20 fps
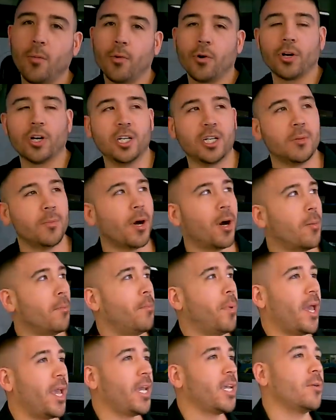worried about
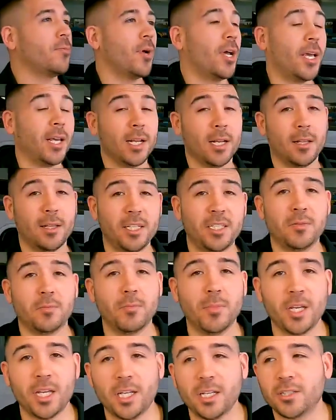banging my head, at least
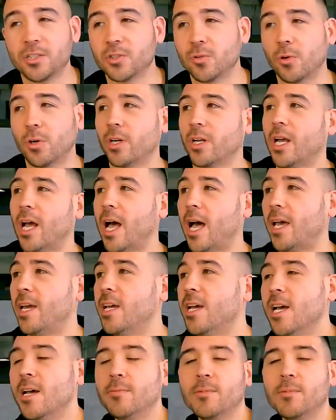me, short guy,